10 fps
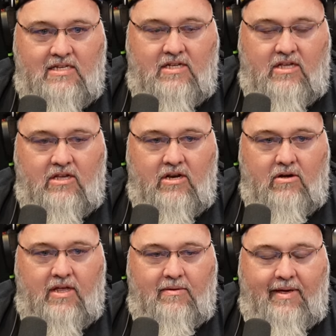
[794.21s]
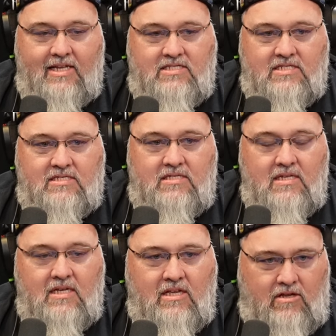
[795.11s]
you, you, know? I mean, it's just
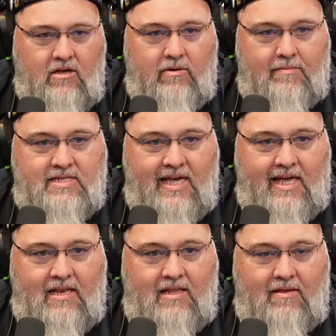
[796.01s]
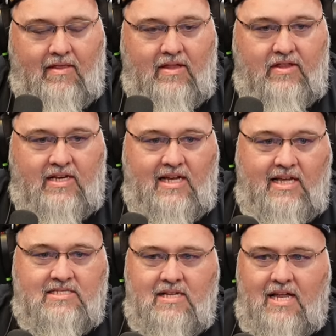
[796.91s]
you know what I'm saying. It, uh, it,
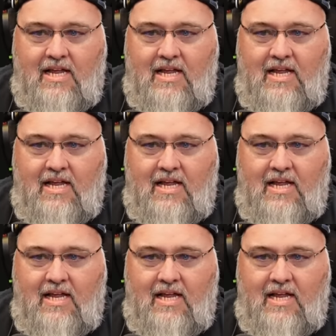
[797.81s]
it's not